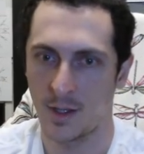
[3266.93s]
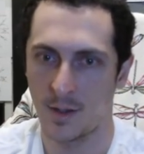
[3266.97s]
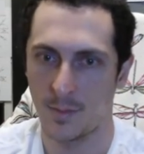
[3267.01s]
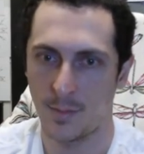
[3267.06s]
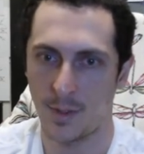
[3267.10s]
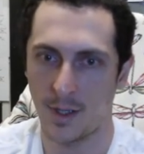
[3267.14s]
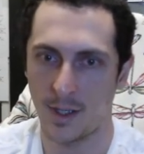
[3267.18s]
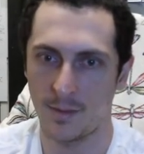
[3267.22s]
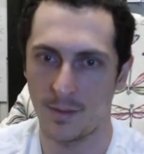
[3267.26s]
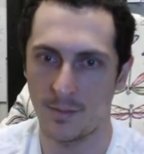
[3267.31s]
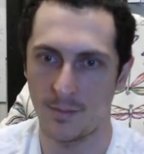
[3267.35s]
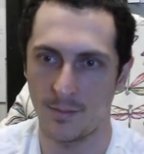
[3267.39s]

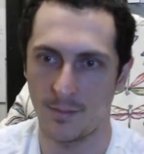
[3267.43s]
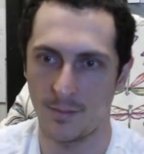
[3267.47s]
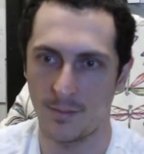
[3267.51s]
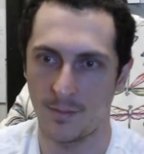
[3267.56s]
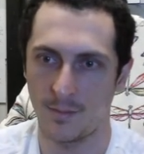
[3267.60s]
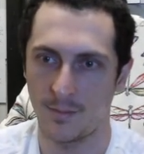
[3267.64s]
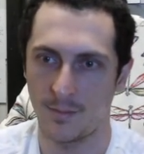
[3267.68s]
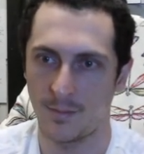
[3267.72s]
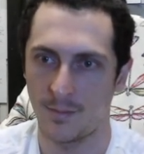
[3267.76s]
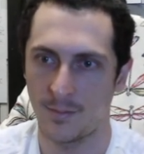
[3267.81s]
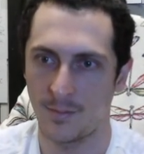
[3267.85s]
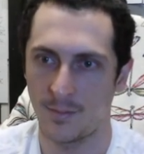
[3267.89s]
But
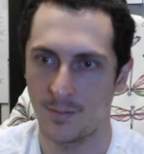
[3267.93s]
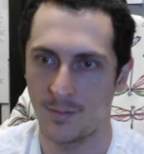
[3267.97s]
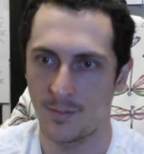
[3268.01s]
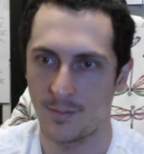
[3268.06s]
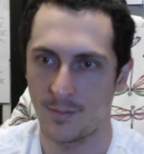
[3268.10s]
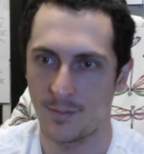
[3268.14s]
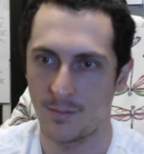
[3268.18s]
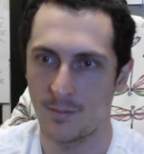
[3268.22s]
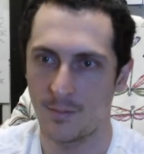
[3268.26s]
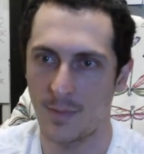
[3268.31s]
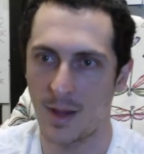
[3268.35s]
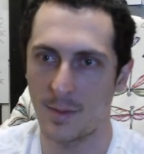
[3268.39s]

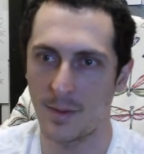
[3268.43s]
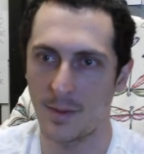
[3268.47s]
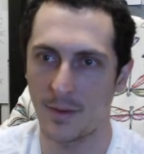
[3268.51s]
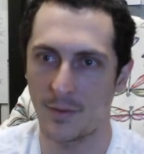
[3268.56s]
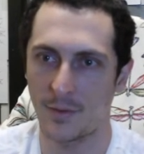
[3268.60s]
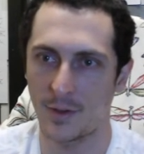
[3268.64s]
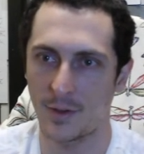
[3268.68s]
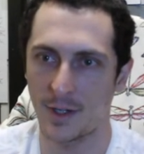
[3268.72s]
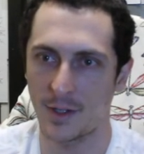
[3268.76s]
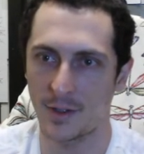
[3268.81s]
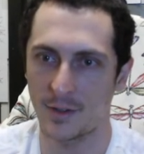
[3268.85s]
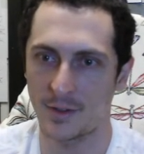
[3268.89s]
maybe
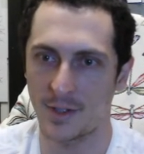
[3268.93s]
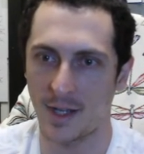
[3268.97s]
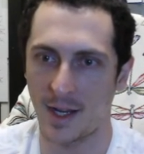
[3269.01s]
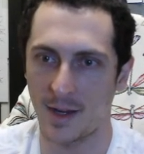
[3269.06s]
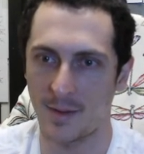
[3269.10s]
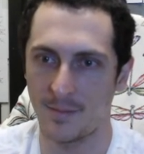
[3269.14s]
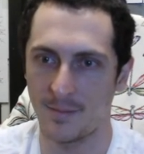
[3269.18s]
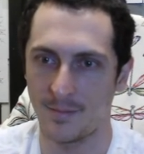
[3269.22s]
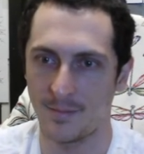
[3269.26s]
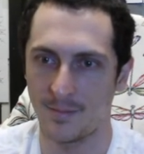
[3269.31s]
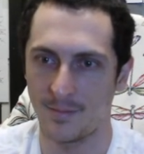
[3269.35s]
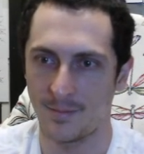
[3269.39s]
for another
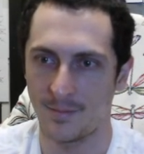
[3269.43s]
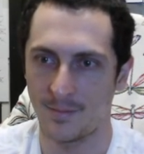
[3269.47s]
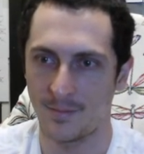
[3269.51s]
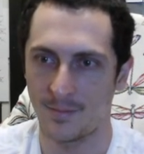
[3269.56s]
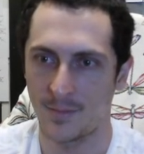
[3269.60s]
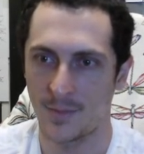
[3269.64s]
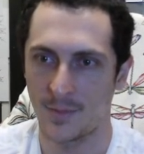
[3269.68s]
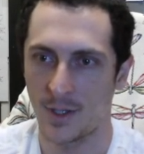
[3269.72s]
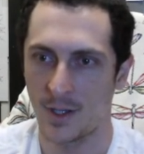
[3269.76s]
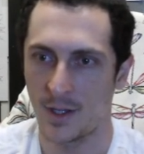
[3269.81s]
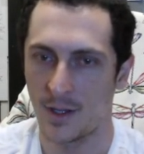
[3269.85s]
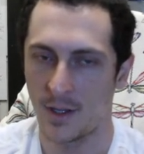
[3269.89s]
time.
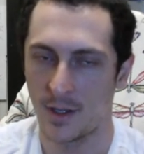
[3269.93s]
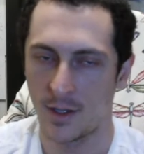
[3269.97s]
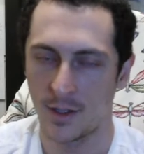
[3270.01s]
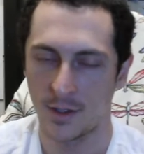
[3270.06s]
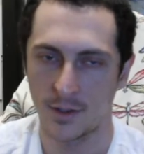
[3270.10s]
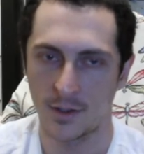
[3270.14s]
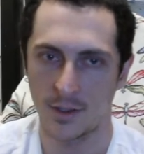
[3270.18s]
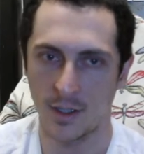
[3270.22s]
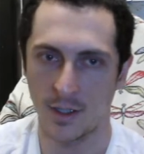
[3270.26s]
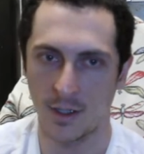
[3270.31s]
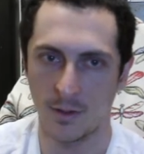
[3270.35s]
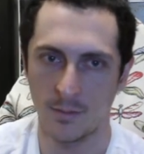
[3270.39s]

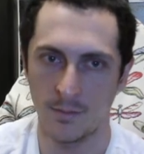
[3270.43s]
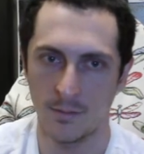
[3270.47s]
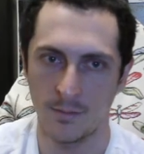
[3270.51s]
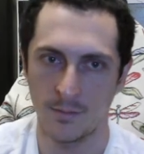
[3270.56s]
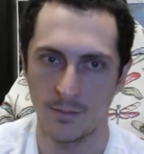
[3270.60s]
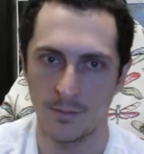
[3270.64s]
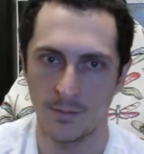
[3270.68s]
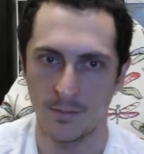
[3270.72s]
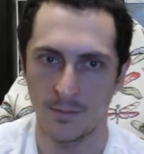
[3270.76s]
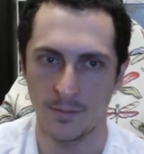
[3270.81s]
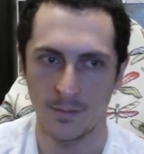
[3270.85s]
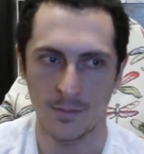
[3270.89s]
So
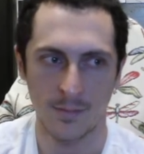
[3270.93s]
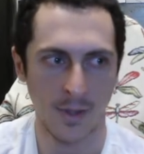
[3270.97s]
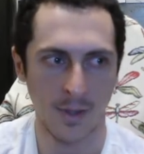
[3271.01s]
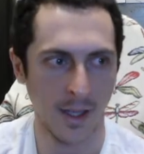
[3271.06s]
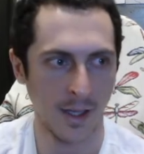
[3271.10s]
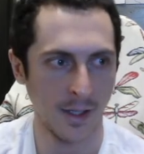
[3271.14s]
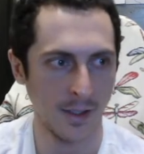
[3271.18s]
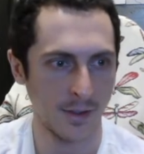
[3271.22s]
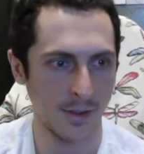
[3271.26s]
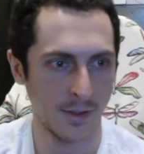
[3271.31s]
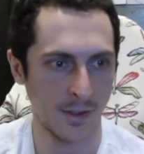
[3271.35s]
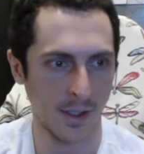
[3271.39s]

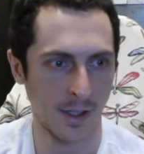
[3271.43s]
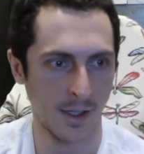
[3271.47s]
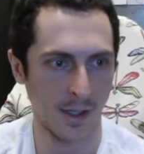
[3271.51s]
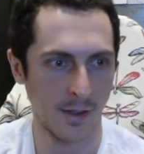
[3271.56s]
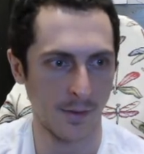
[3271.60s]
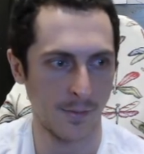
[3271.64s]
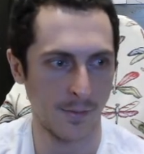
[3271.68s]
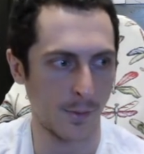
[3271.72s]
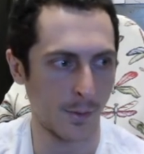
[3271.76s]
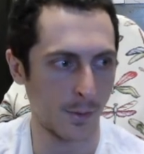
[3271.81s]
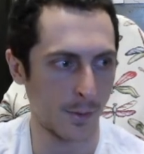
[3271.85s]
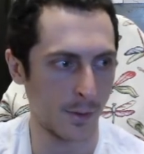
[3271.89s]
thanks
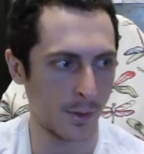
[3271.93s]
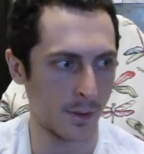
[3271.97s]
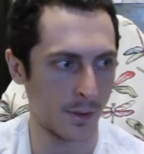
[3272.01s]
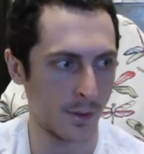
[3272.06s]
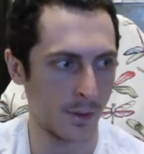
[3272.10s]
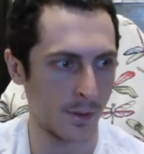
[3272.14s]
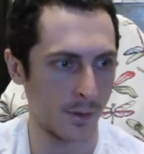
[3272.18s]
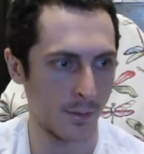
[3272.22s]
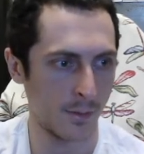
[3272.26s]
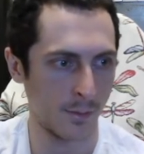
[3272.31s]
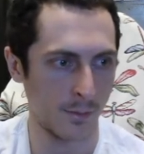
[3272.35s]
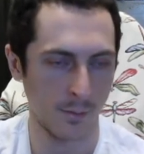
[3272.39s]

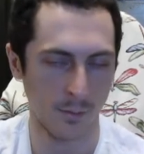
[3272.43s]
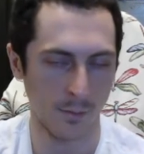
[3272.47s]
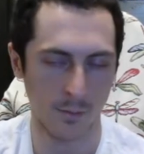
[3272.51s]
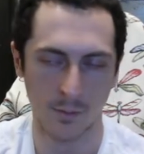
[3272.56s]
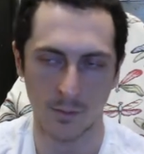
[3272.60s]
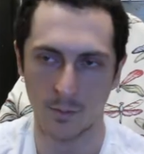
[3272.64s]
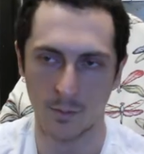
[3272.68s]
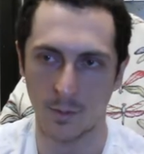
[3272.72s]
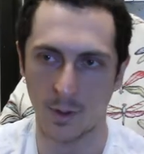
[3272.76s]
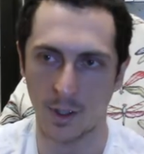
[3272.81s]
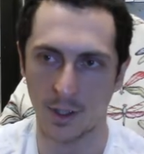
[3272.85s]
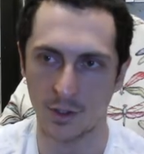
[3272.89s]
for
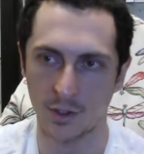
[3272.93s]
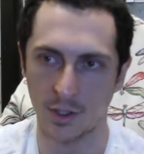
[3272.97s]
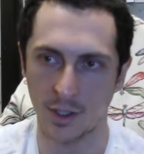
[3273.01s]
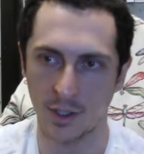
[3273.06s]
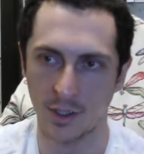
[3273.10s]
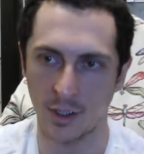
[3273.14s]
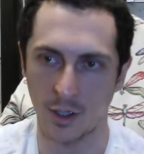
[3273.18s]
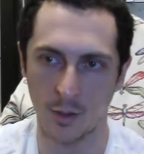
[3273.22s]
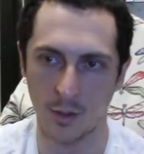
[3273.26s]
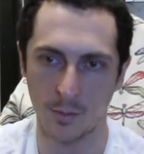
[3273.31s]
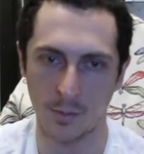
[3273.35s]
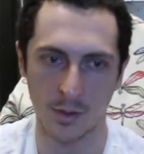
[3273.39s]
watching.
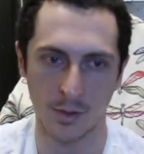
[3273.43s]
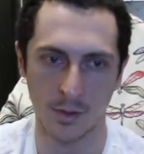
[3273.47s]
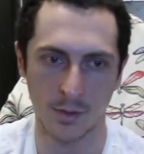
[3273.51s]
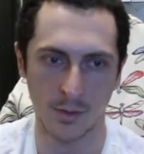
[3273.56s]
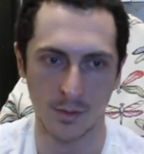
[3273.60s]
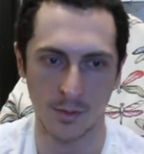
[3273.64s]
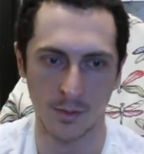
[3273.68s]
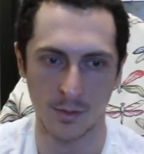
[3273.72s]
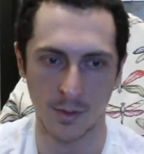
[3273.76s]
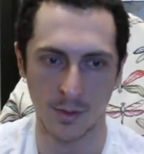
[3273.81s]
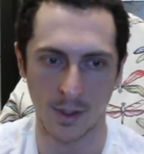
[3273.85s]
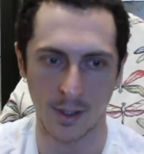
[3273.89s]
Hope
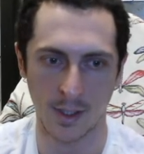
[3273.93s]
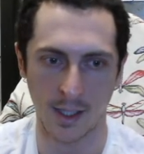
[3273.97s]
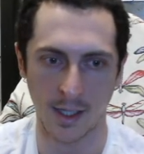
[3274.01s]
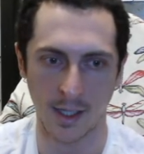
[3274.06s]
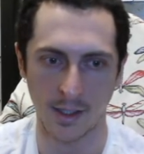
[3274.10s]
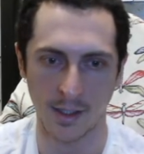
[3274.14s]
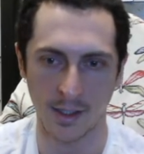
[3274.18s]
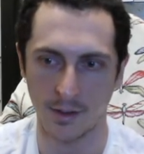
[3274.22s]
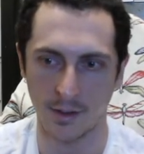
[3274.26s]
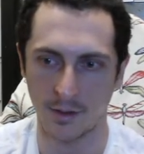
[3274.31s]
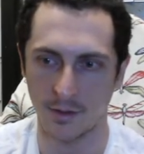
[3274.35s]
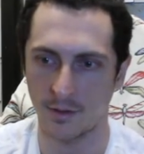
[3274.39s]
you
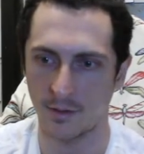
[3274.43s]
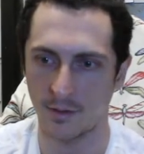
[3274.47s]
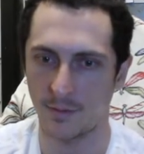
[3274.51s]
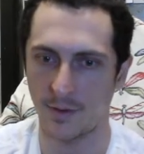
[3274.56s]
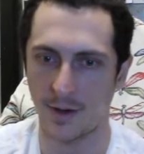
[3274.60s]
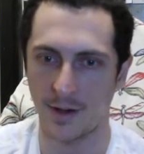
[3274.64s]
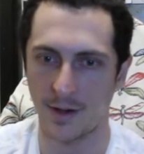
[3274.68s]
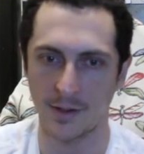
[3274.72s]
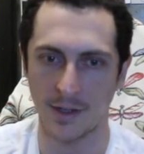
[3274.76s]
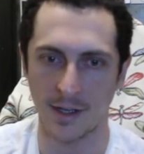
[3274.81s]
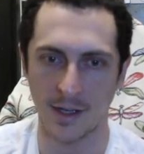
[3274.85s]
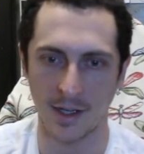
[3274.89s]
liked it or
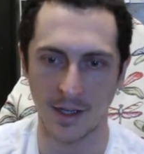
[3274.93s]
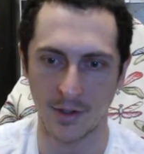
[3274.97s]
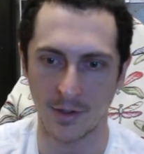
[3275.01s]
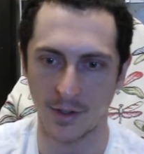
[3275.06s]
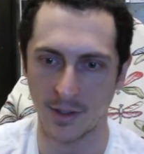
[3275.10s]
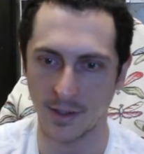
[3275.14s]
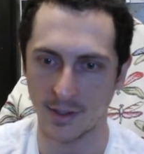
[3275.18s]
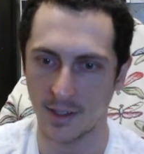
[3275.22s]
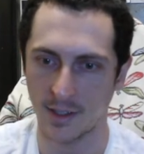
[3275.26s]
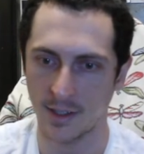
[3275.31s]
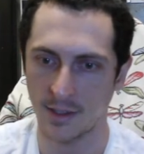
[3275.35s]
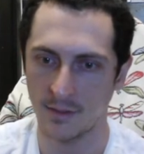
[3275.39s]
found it
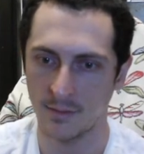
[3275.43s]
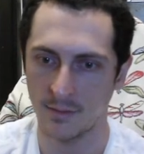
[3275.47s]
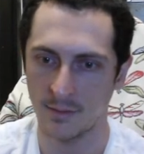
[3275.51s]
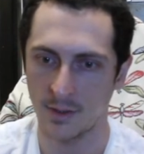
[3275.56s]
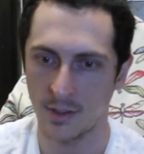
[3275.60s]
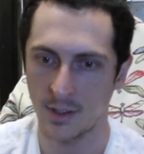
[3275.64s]
interesting.